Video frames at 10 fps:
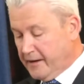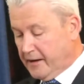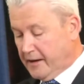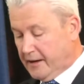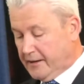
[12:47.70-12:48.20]

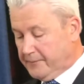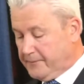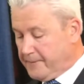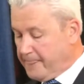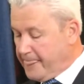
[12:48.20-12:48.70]
Um,
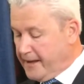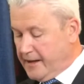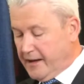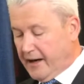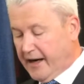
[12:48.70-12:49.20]

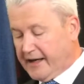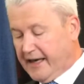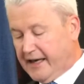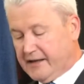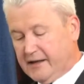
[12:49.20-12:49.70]
I
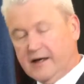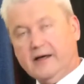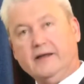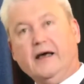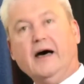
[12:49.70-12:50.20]
can't
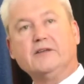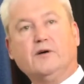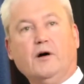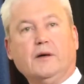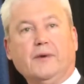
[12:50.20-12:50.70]
uh, not
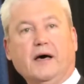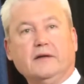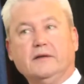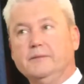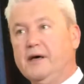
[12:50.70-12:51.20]
talk
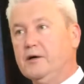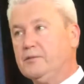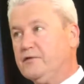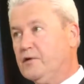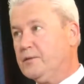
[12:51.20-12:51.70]
about the Mayo
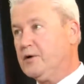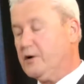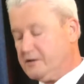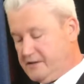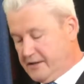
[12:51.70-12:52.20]
Performing
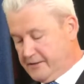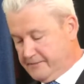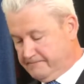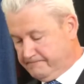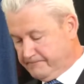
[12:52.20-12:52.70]
Arts Center.
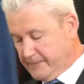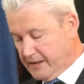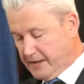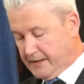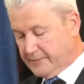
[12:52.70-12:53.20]

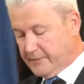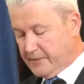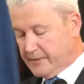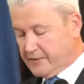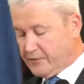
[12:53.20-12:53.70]
Um,
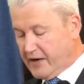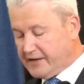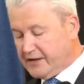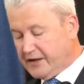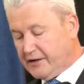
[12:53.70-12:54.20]

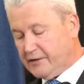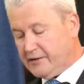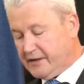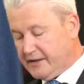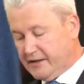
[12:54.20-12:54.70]
throughout the year,
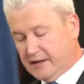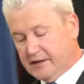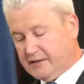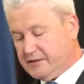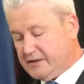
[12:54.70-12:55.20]
it
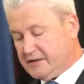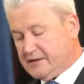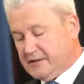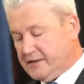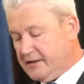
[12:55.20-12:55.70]
uh,
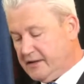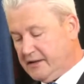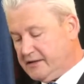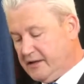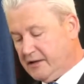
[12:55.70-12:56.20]
just,
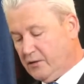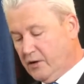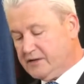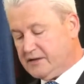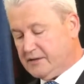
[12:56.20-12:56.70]
it, it
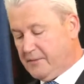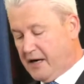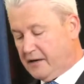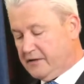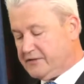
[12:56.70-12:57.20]
lauds as a
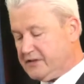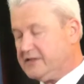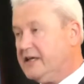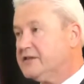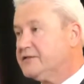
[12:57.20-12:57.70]
model of
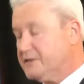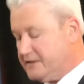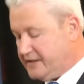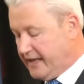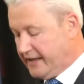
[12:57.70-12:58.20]
success for the
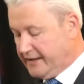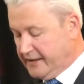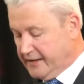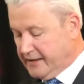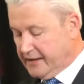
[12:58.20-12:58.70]
state.
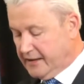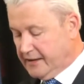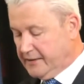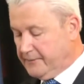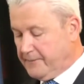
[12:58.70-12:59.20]

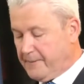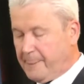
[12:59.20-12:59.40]
Um,